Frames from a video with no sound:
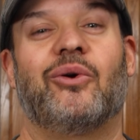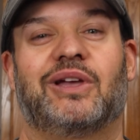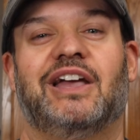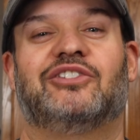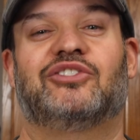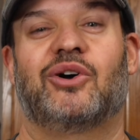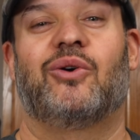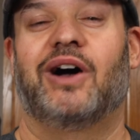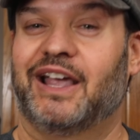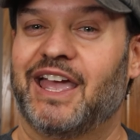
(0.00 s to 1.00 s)
Okay,
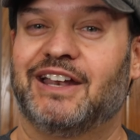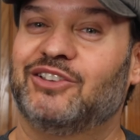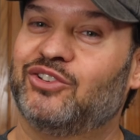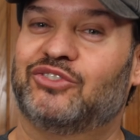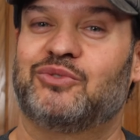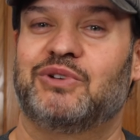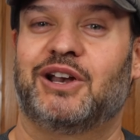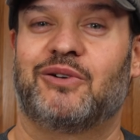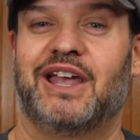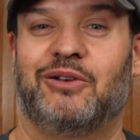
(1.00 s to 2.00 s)
so again, just to
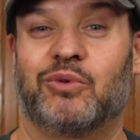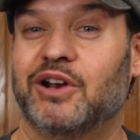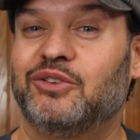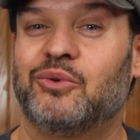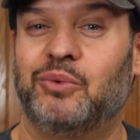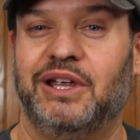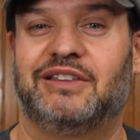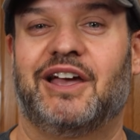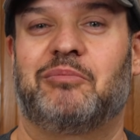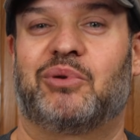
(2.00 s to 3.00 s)
reiterate, we're gonna do a
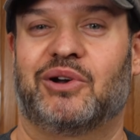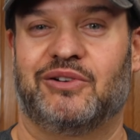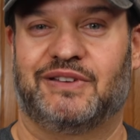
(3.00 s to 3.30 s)
weeknight burger